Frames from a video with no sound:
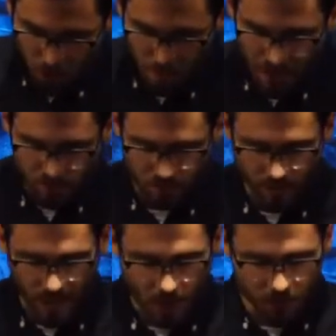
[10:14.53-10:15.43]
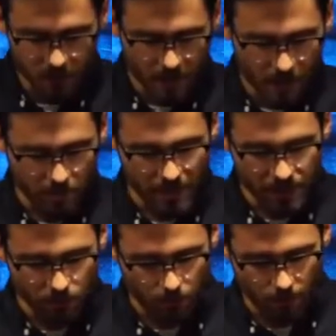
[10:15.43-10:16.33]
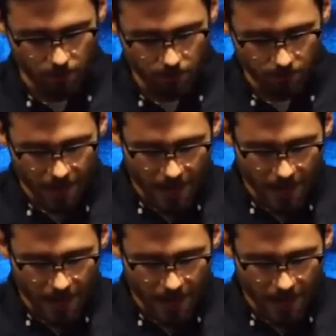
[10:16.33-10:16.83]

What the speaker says: the master of the house Beelzebub,